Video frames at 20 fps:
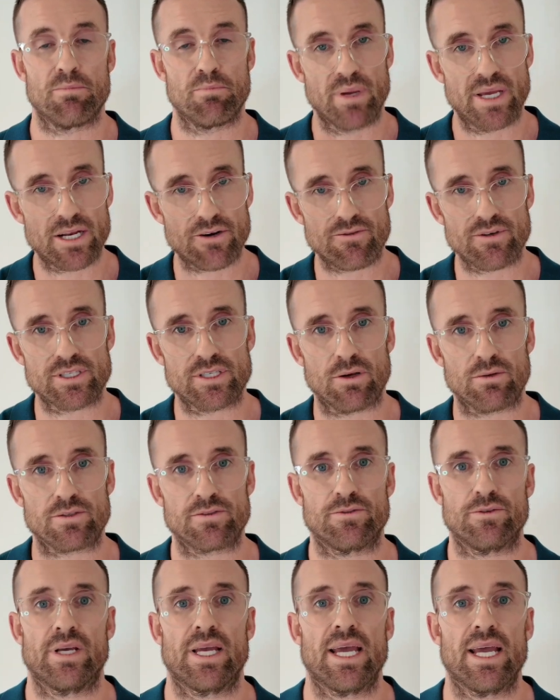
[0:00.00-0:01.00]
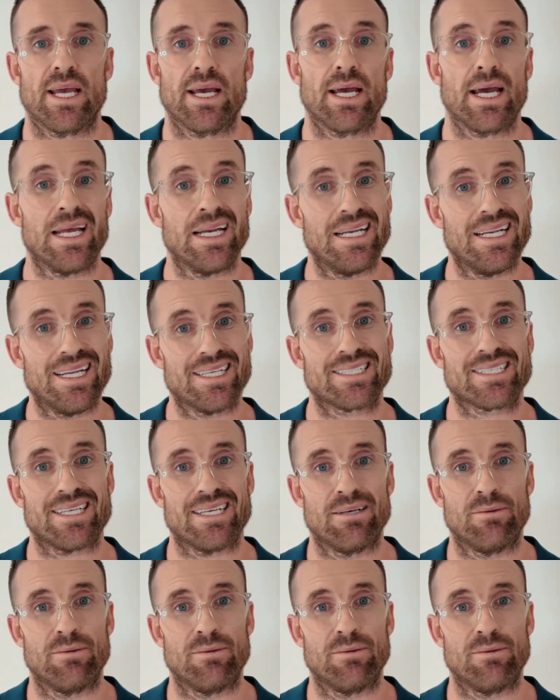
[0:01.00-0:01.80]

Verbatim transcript: better results for your hair and less